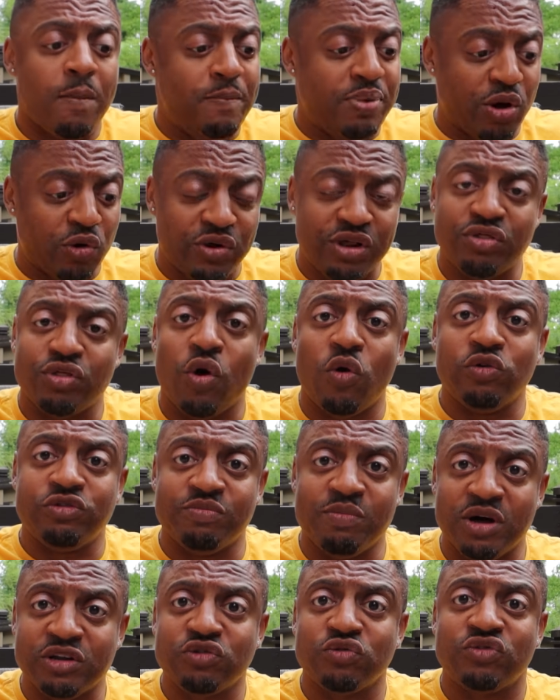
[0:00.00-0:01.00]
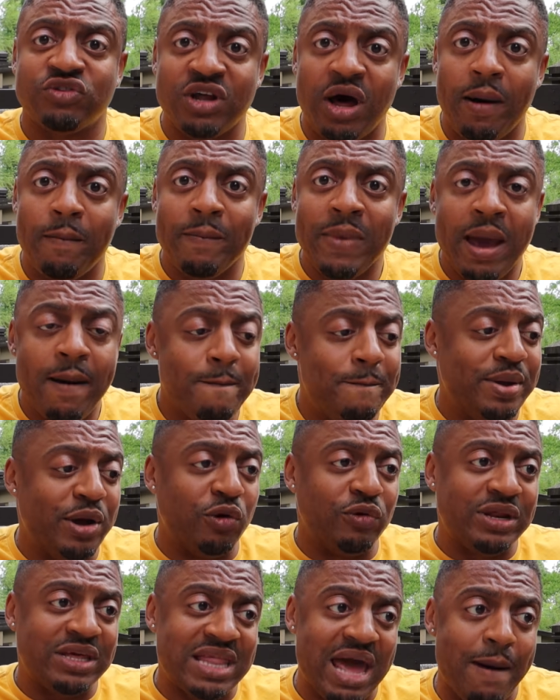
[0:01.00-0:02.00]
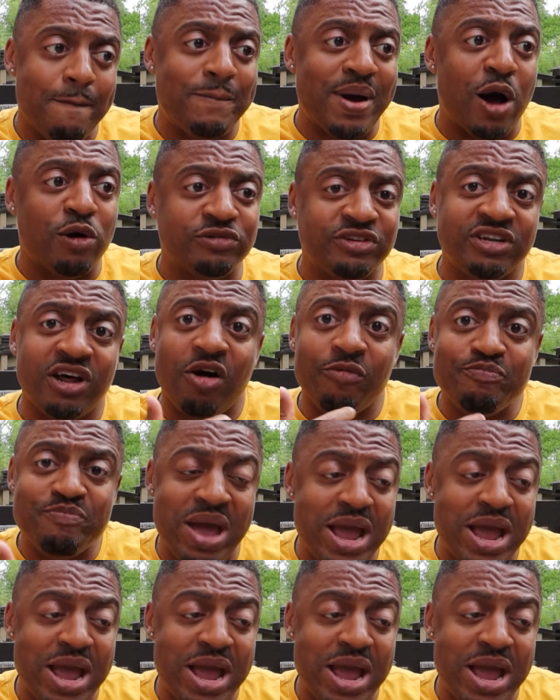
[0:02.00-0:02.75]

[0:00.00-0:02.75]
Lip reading: building those muscles up, building that bounce up,